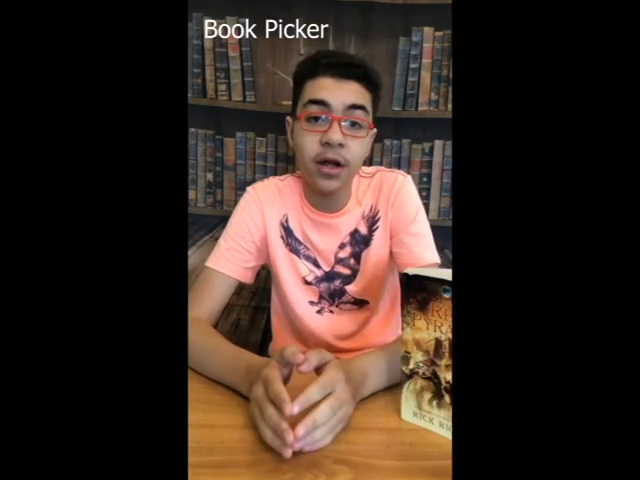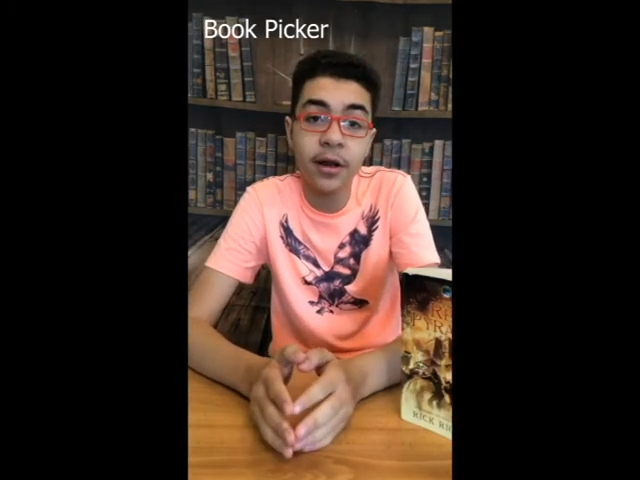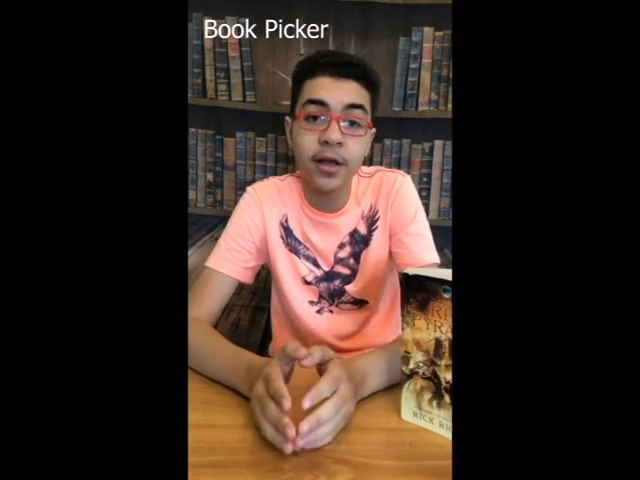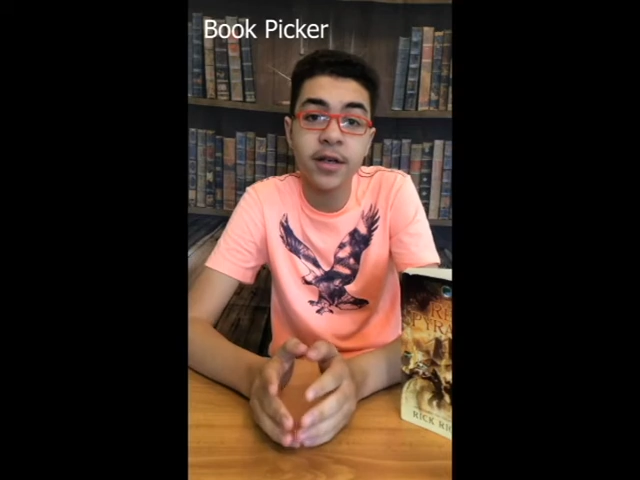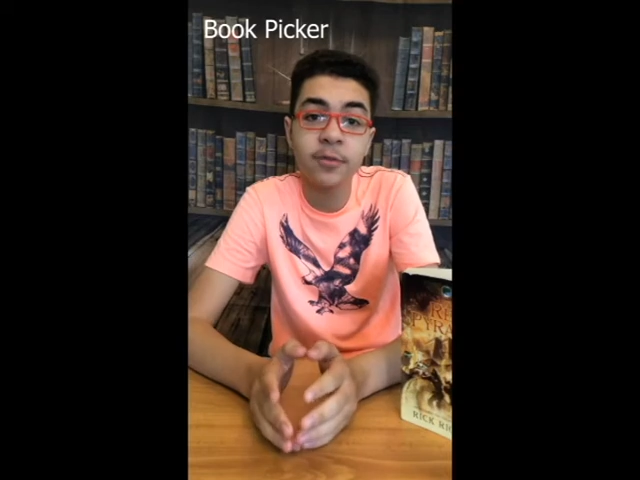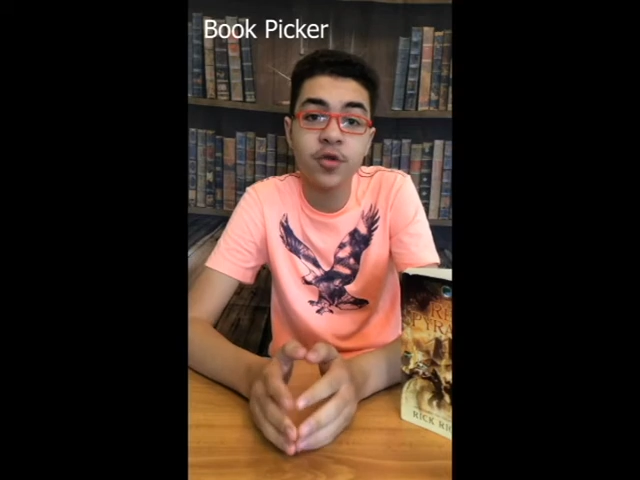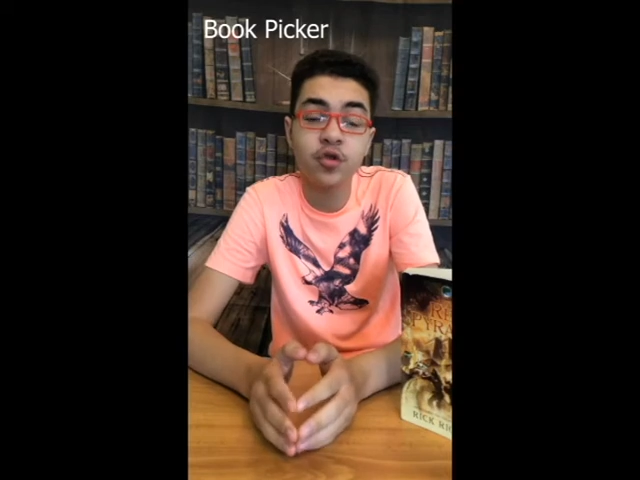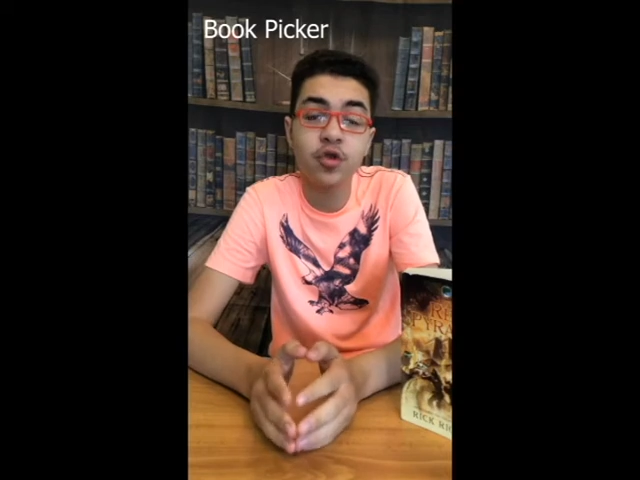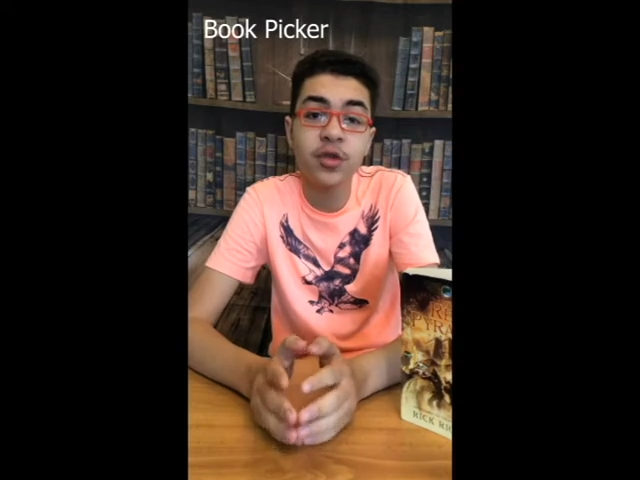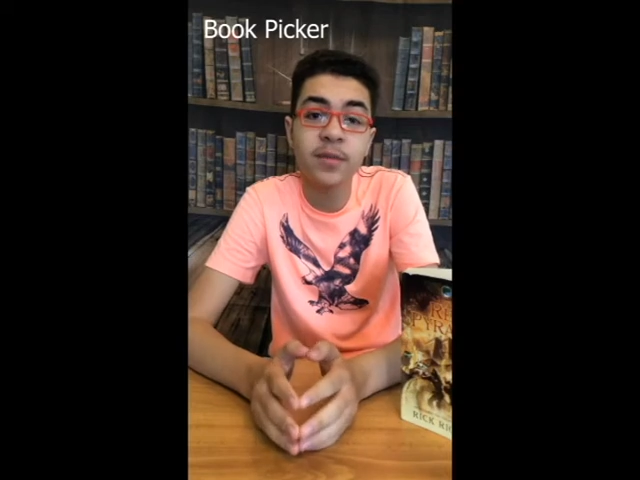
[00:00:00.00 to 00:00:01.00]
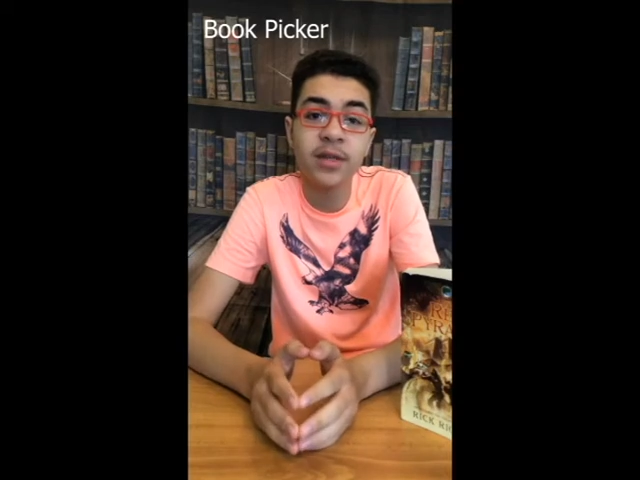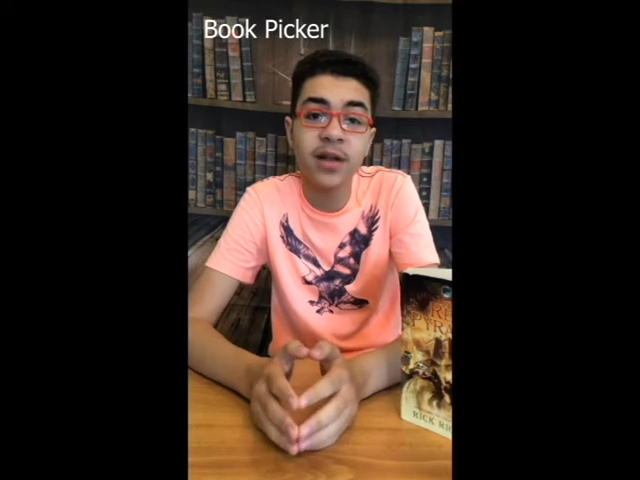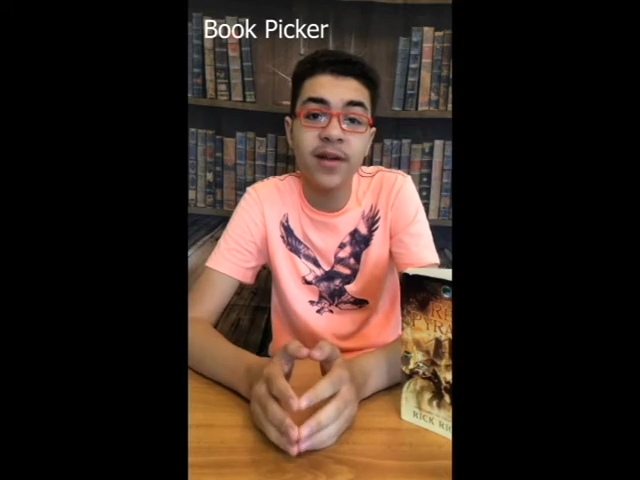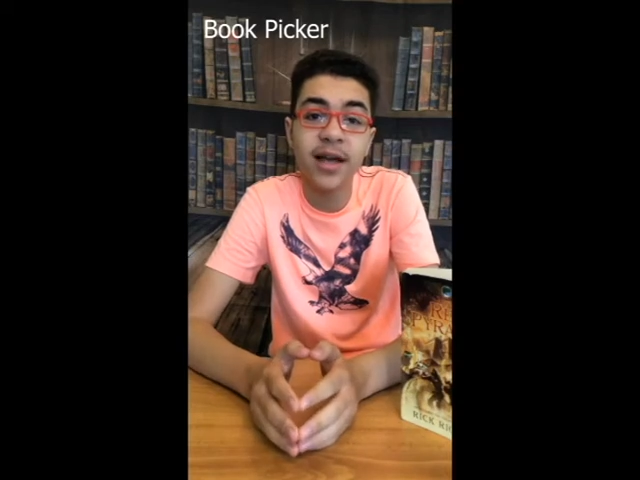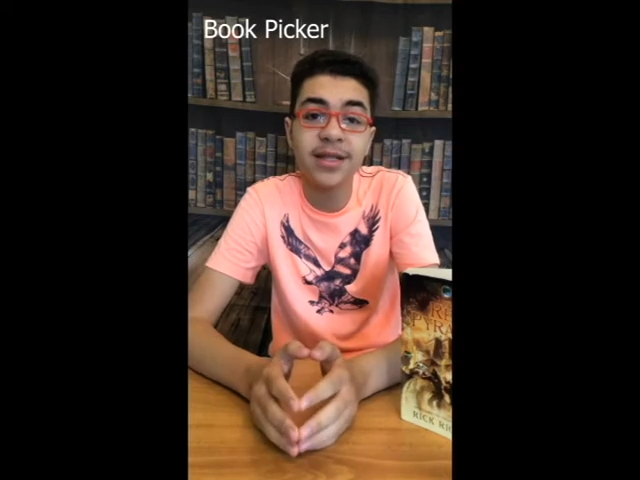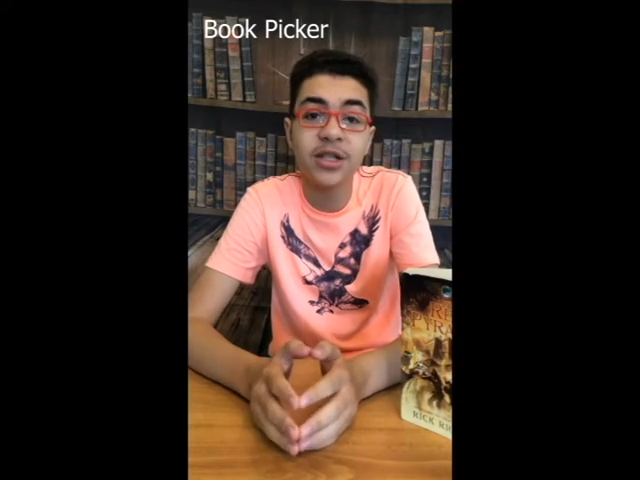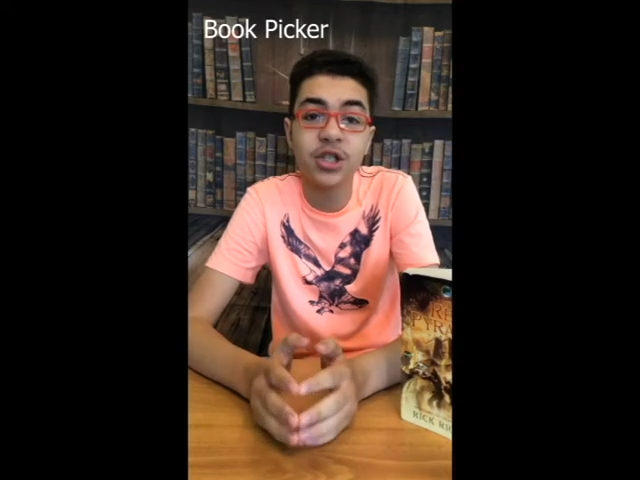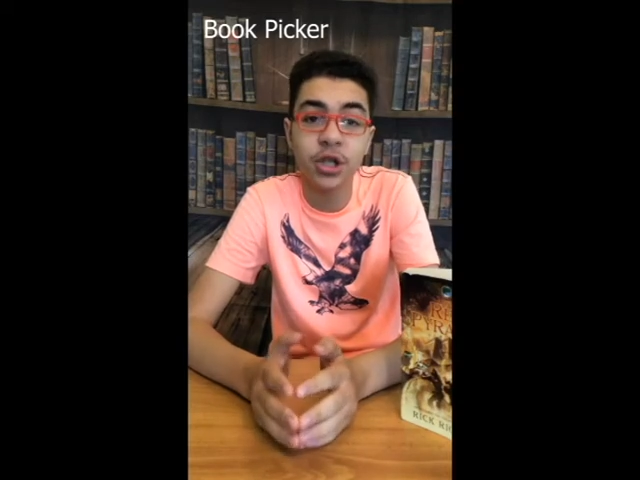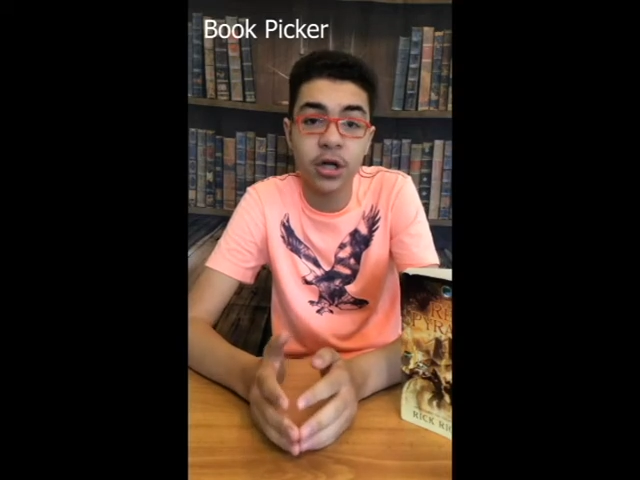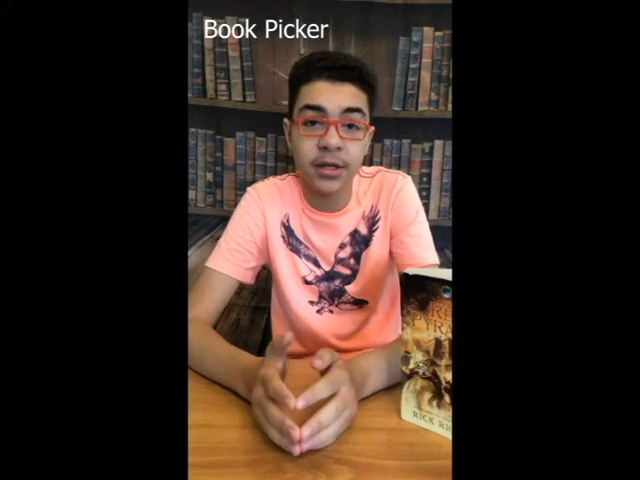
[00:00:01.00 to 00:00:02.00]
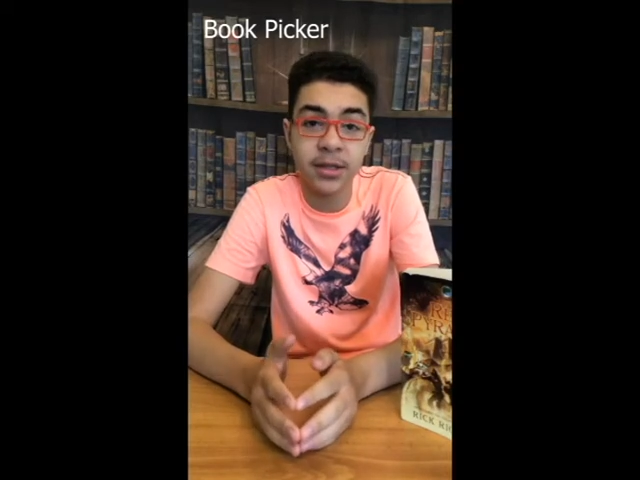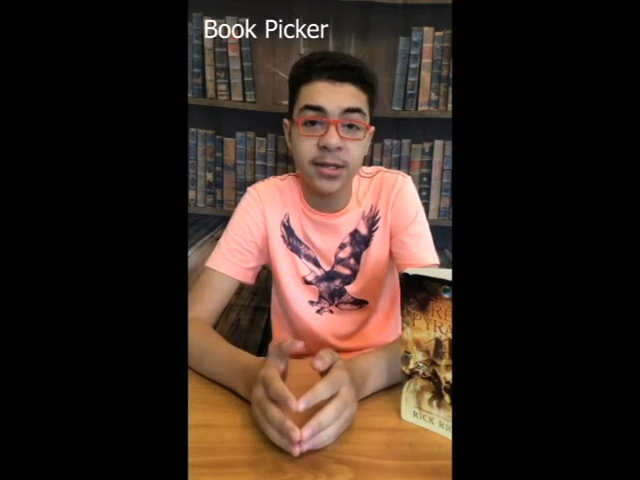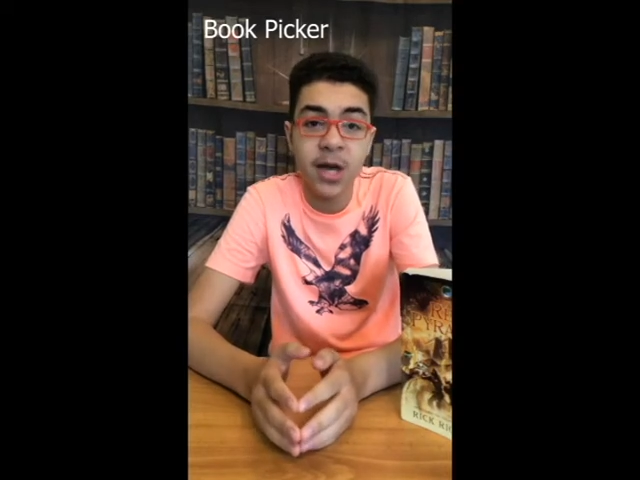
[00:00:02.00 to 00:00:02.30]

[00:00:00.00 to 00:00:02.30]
he introduced himself as Desjardins,